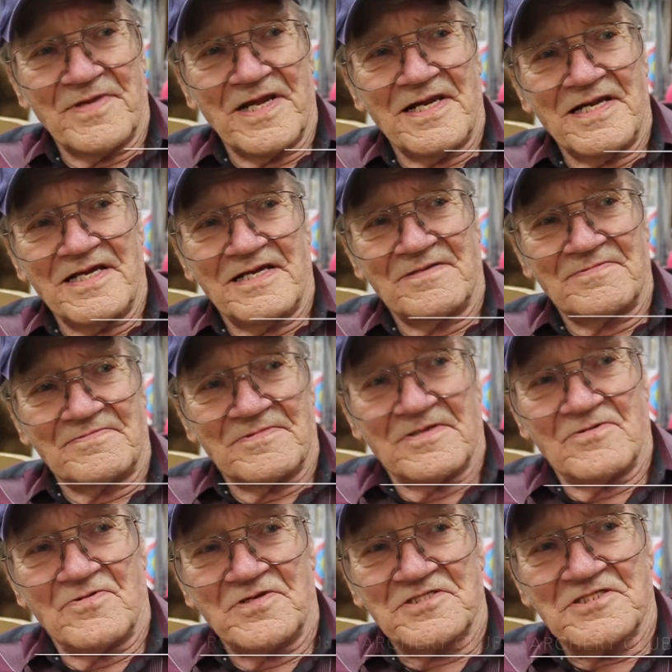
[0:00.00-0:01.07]
Bentley. I'm
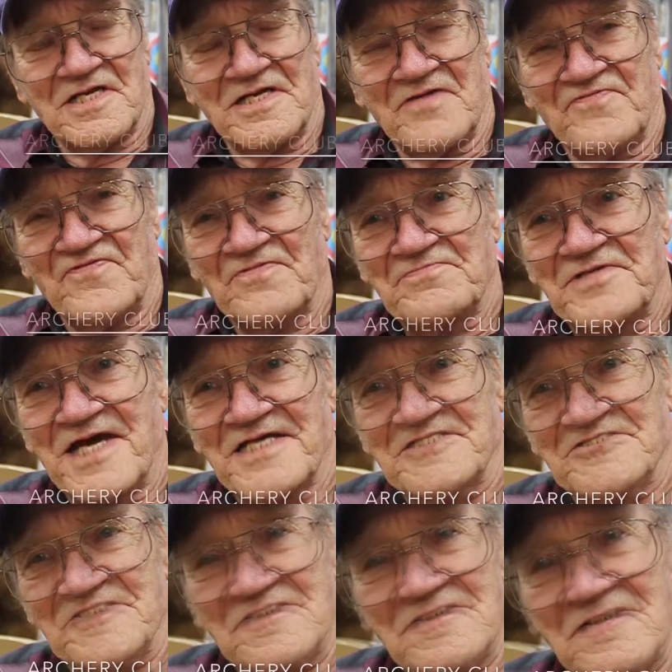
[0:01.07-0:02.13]
originally from
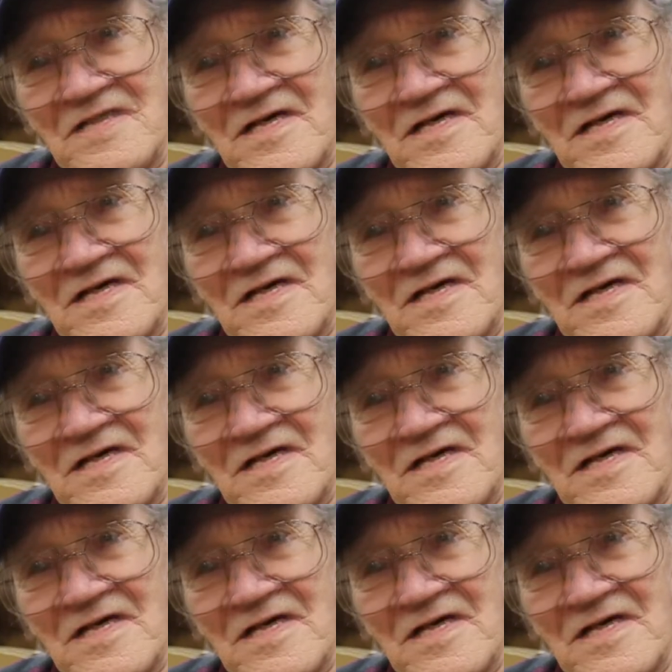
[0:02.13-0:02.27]
Texas.